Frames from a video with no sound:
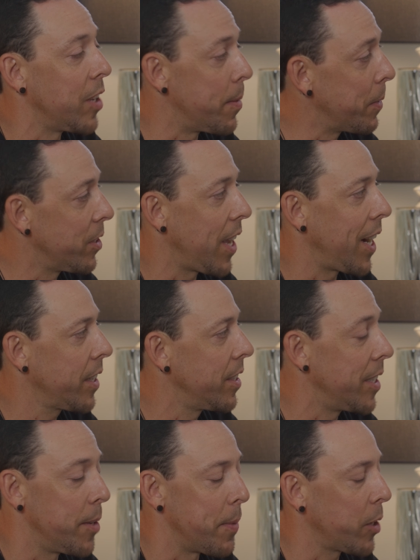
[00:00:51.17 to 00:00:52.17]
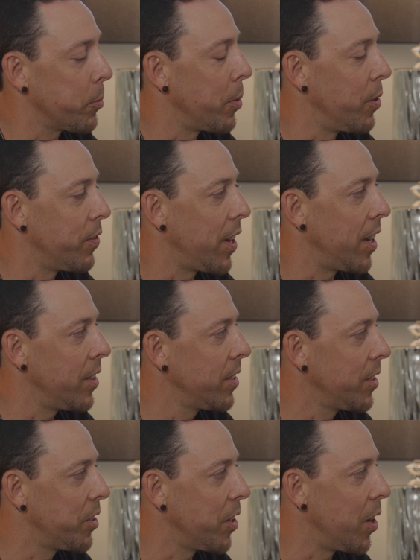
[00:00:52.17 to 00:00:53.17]
same exact DMX profile.
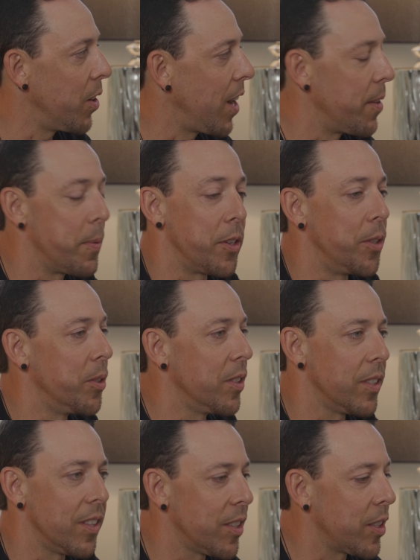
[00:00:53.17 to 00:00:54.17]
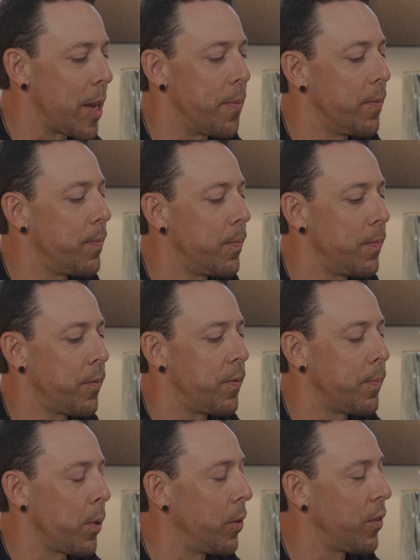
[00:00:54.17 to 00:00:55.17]
So I've been using the same
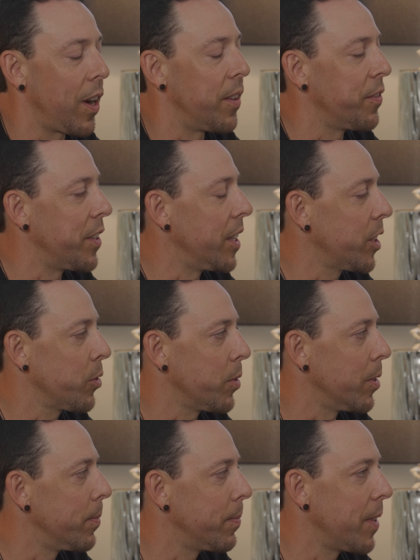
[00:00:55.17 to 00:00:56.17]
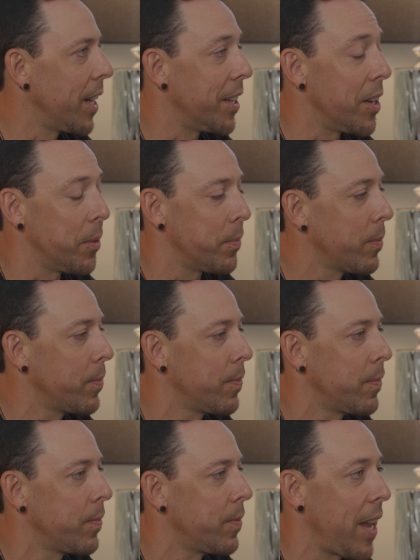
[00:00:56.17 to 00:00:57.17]
profile in Fiilex for,
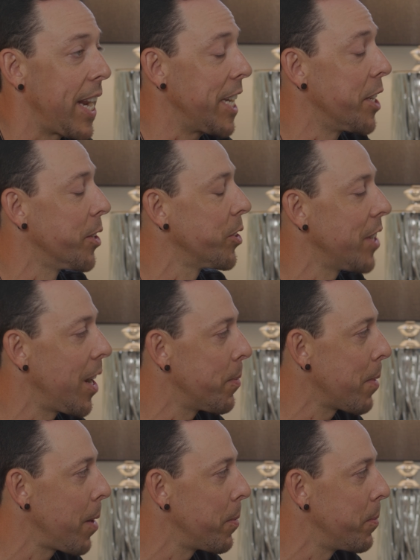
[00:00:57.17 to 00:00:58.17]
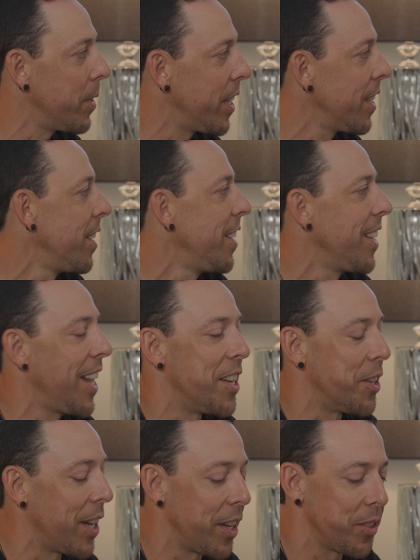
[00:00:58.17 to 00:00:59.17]
8 years now probably,
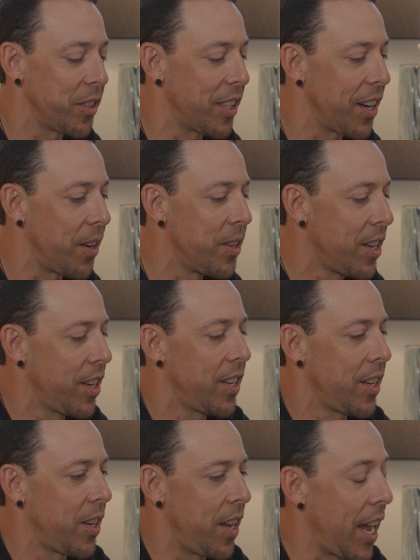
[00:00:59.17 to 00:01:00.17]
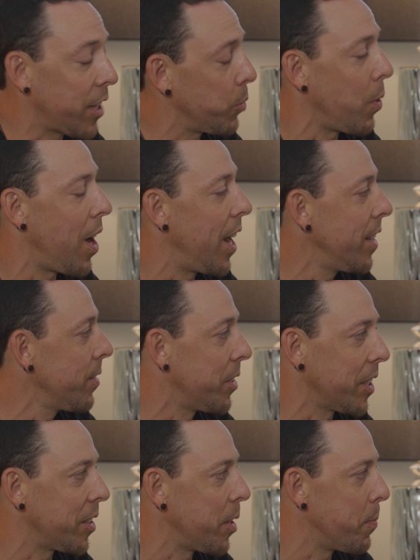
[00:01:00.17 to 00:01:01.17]
and you guys, XY,
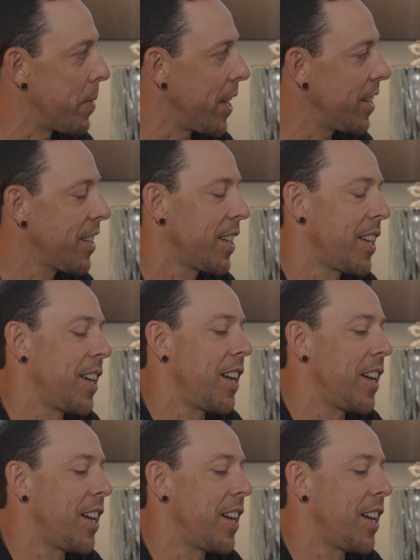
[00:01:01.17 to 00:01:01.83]
16-bit.